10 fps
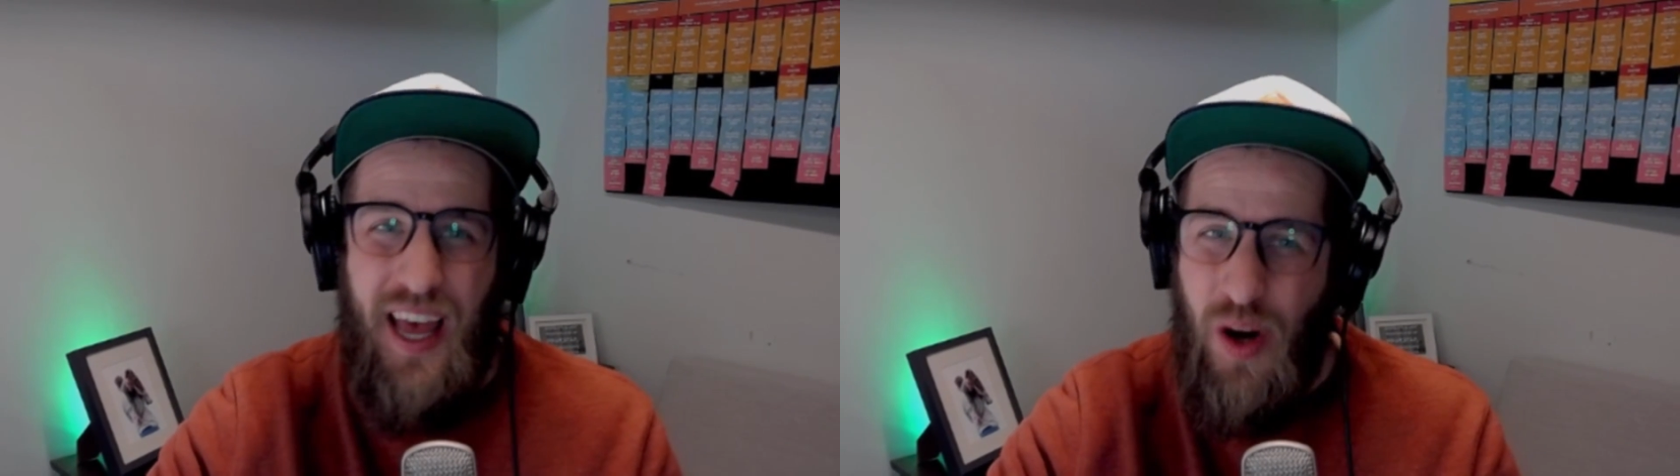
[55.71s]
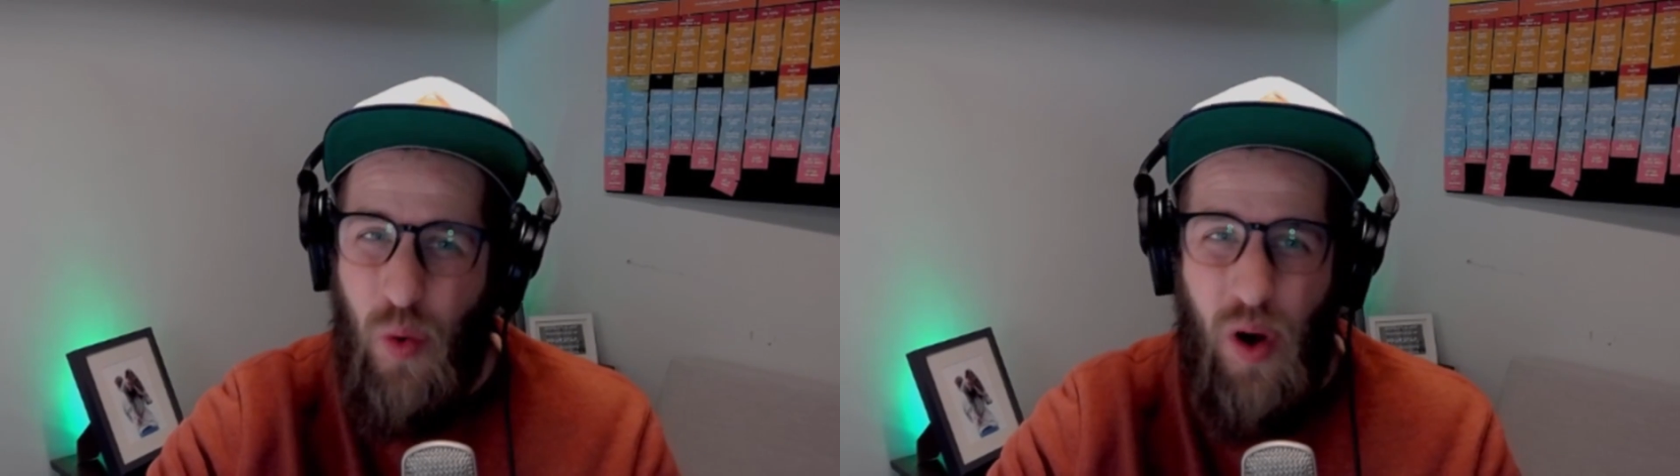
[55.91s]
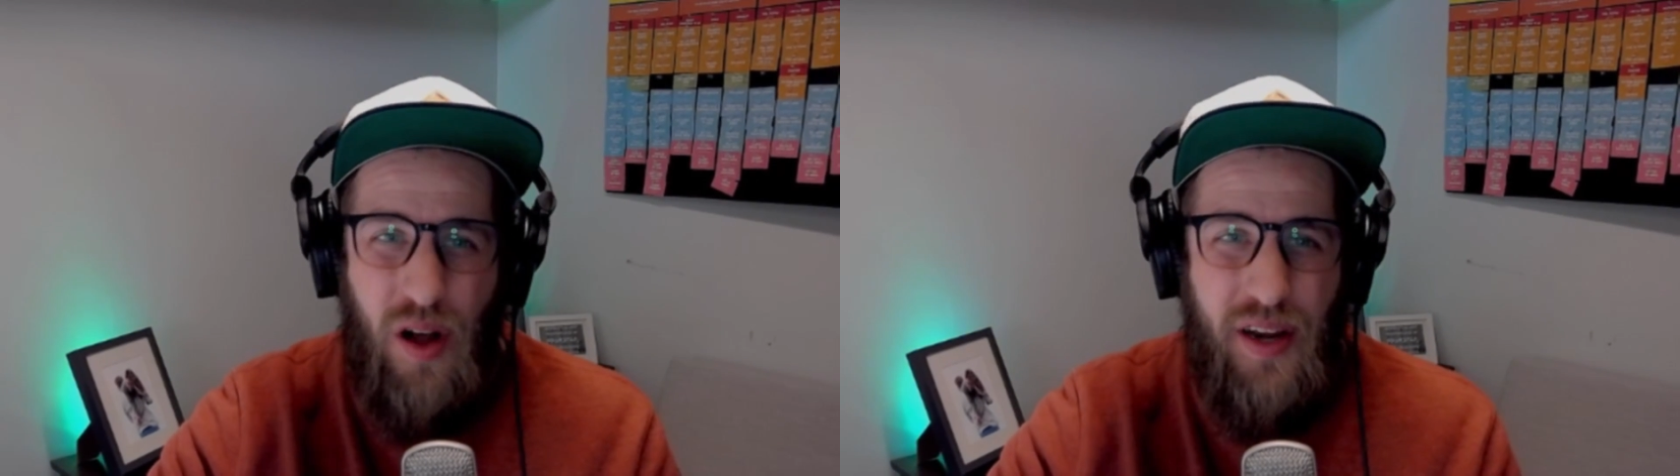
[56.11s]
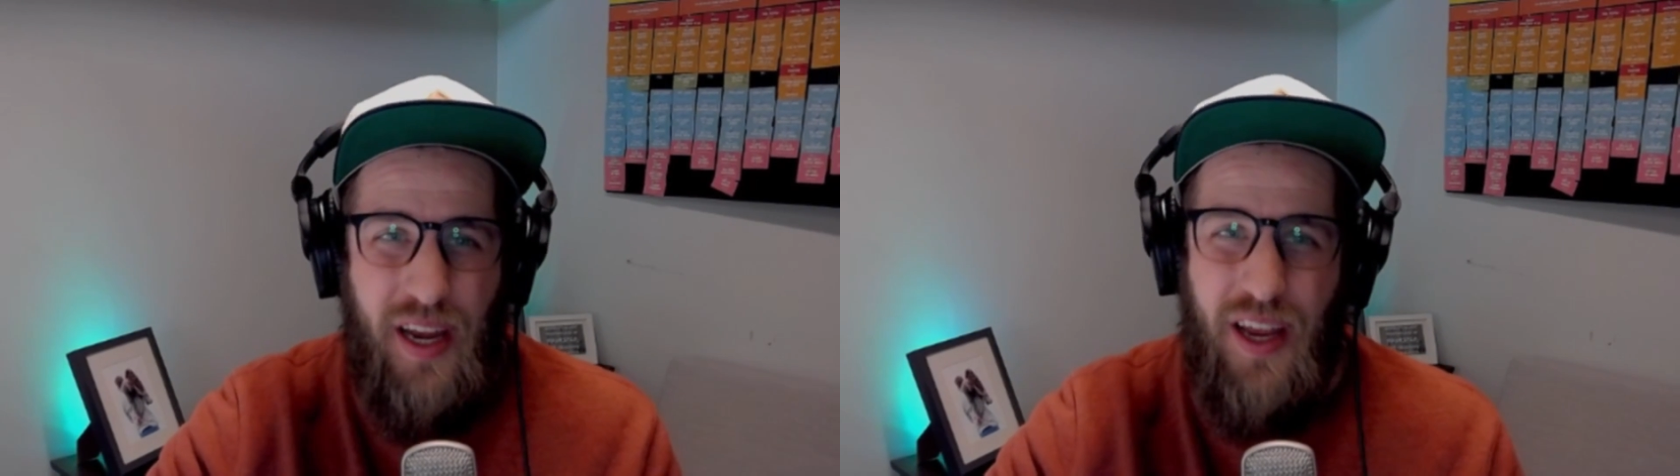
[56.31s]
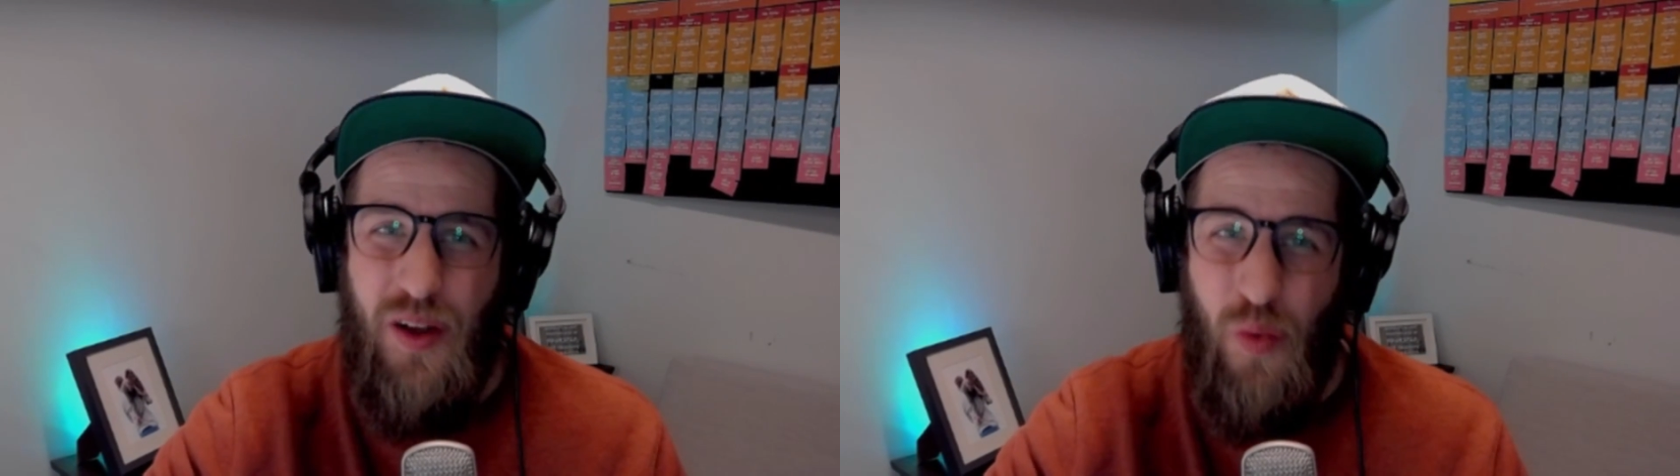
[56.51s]

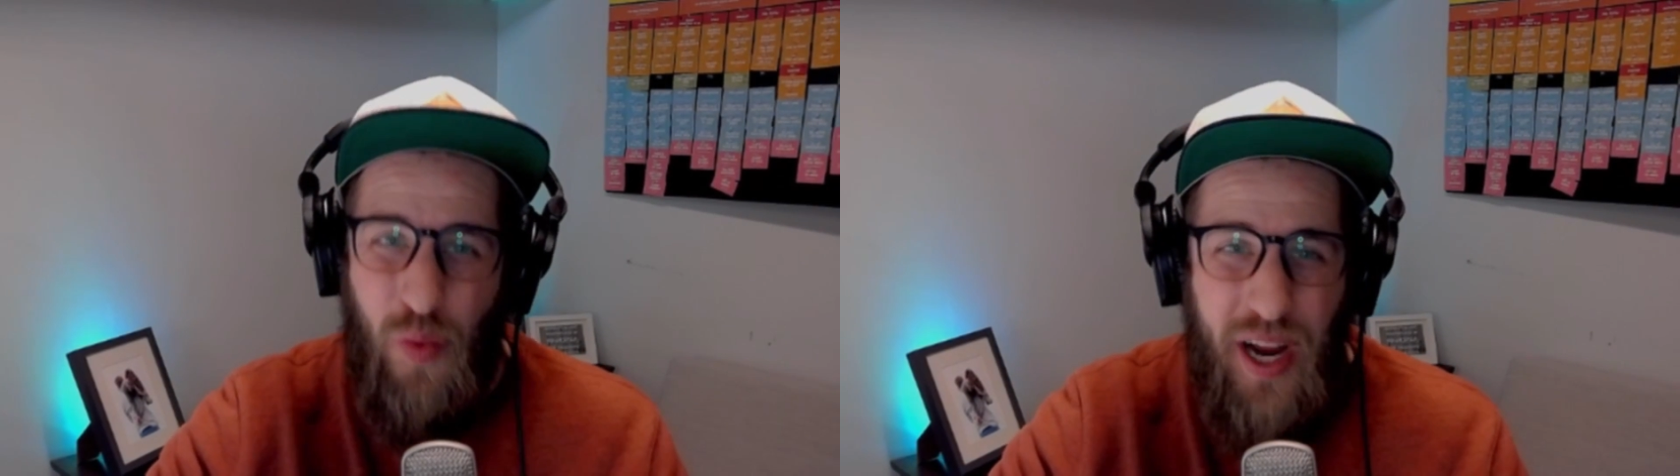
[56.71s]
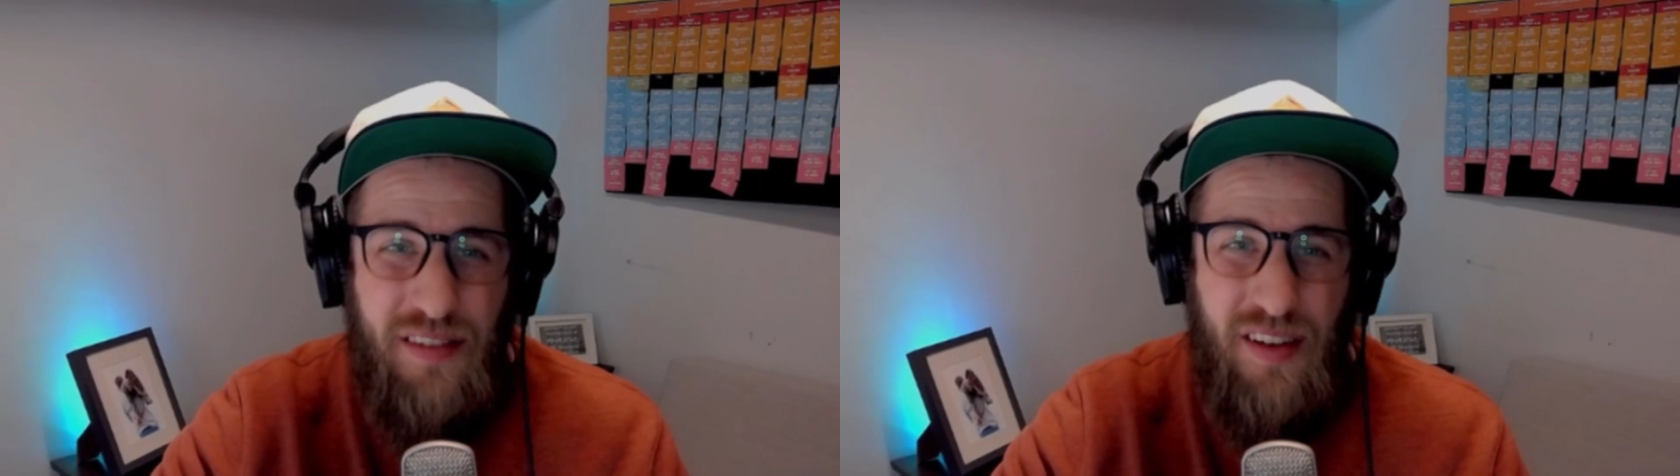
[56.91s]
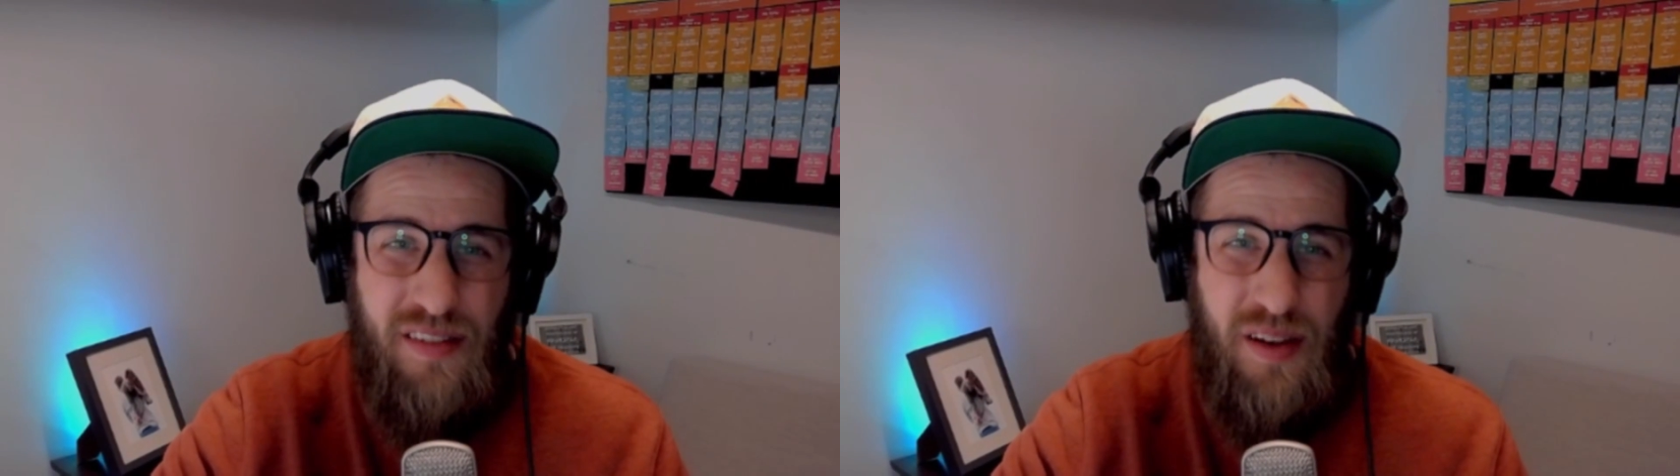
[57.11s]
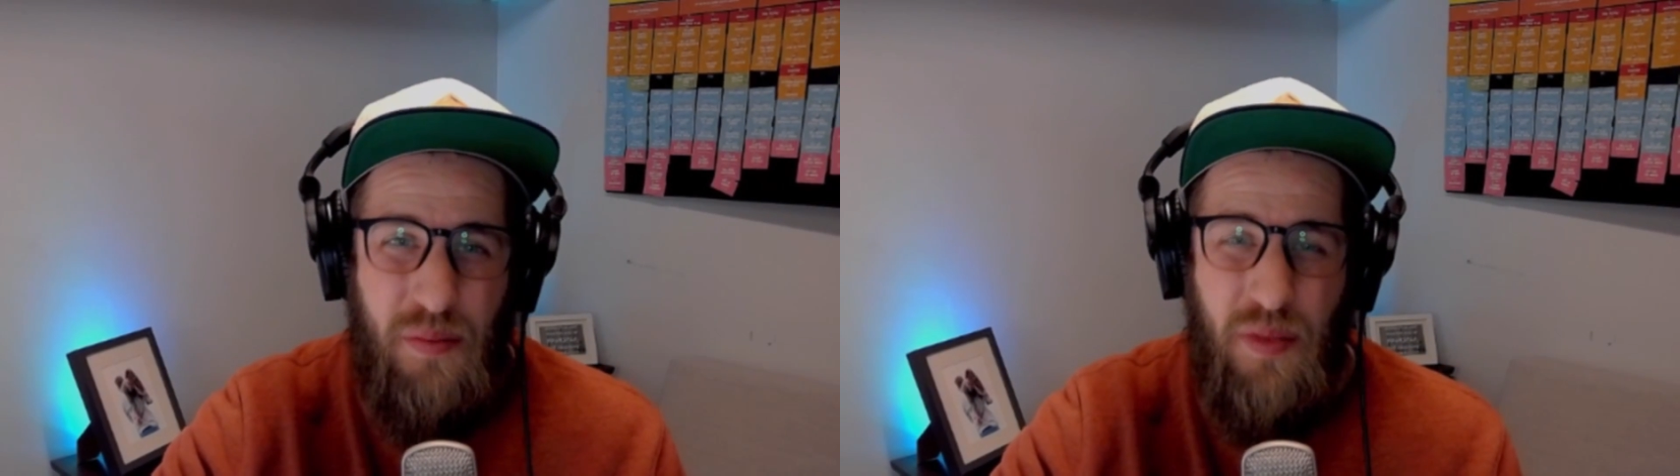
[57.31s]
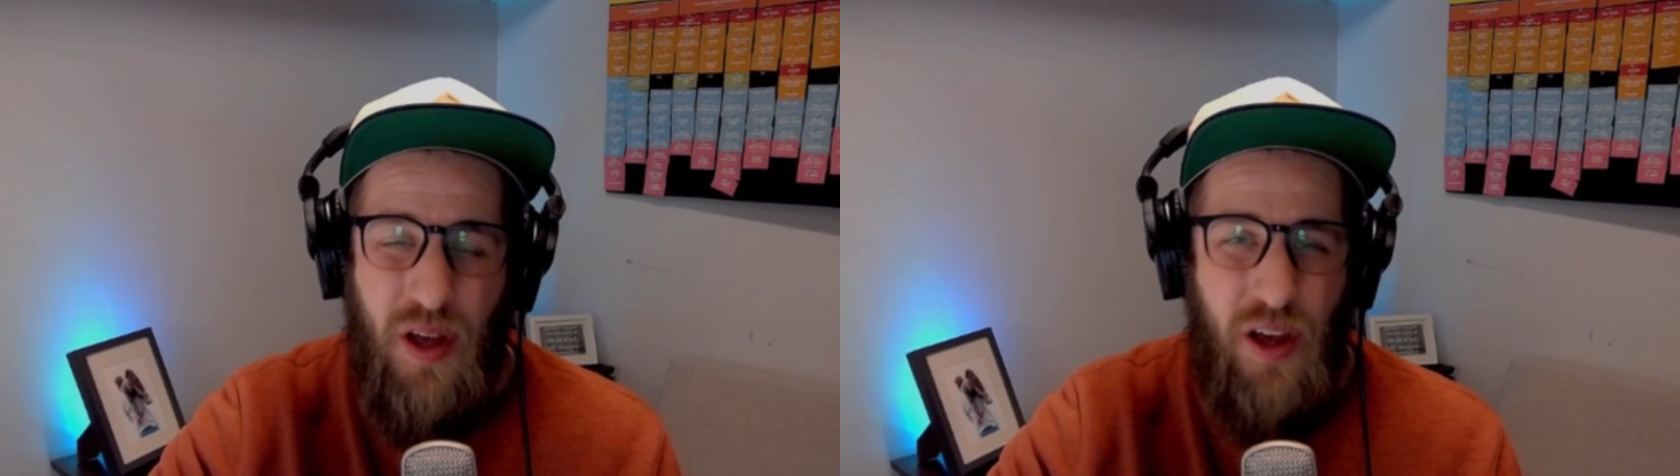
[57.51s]
inequality,
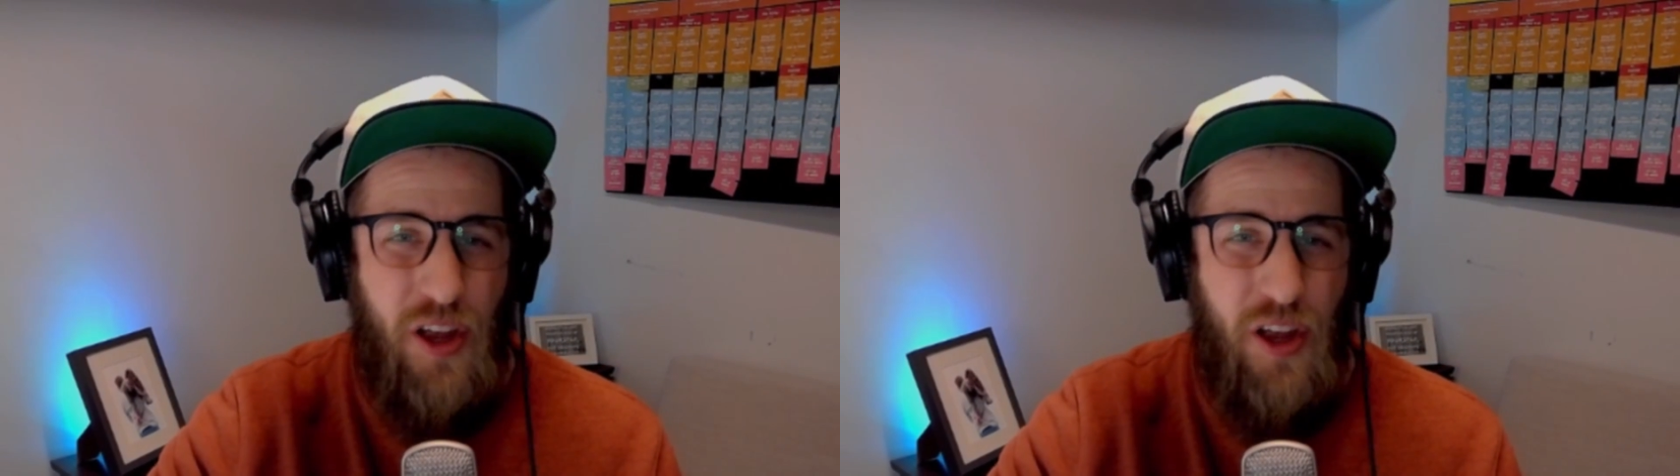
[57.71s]
racism,